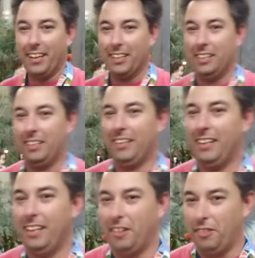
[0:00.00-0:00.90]
Oh my
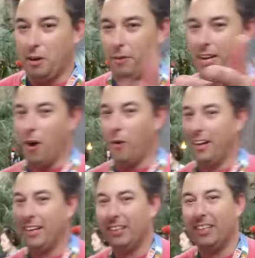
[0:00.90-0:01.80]
God, it's me. There we
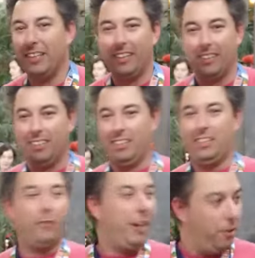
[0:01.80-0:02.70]
go. Oh my God.
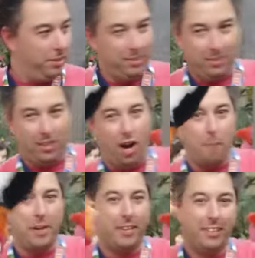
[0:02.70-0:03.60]
Oh
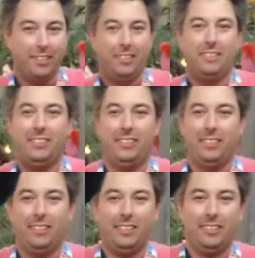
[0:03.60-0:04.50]
my God, it's
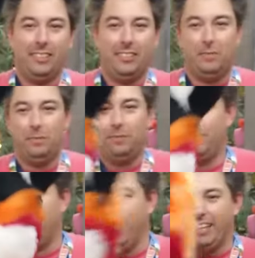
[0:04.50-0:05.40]
Jesse! Oh my
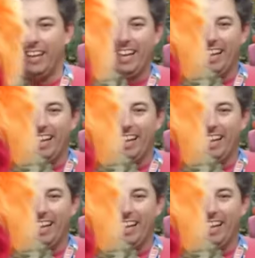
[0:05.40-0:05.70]
God!